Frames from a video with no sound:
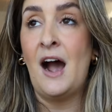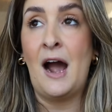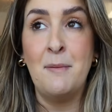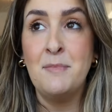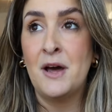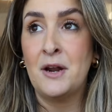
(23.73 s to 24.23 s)

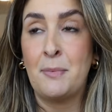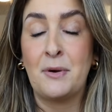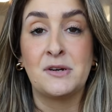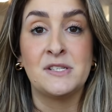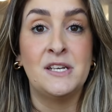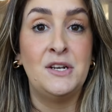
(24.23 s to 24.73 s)
I'm not a
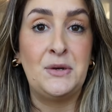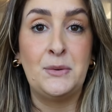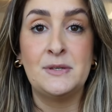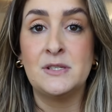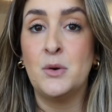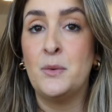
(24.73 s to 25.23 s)
person
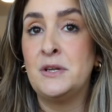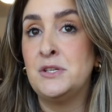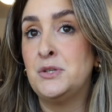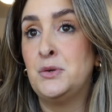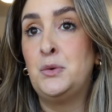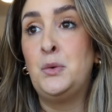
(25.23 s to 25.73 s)
who is going
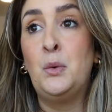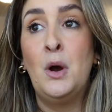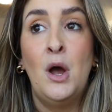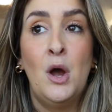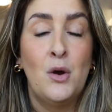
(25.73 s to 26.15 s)
to